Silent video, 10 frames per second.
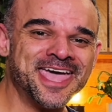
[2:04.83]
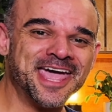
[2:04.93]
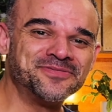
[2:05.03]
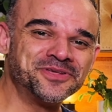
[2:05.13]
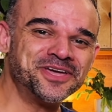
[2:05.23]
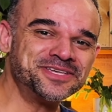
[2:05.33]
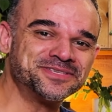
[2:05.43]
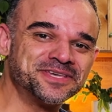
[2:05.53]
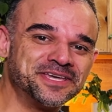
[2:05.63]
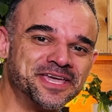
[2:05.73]
And the nice
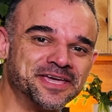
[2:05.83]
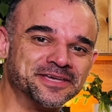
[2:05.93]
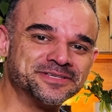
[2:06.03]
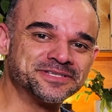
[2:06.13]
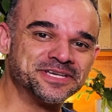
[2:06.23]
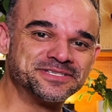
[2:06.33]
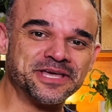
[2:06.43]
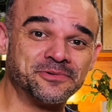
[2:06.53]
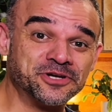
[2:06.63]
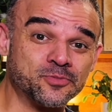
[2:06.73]
thing is
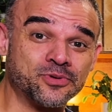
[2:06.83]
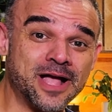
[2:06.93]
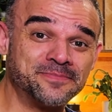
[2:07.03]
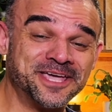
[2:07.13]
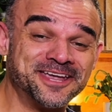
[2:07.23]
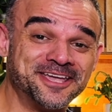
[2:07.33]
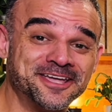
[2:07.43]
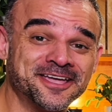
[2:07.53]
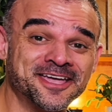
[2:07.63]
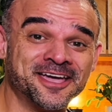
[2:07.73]
that when you're
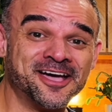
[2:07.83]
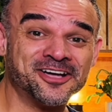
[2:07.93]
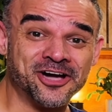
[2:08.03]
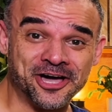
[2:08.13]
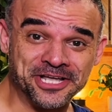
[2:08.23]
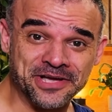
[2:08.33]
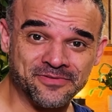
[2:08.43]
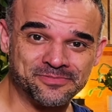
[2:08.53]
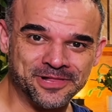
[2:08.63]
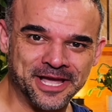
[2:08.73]
propagating a cutting of
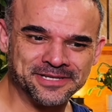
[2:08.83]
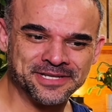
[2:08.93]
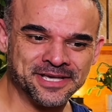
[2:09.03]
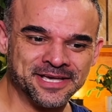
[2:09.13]
a plant,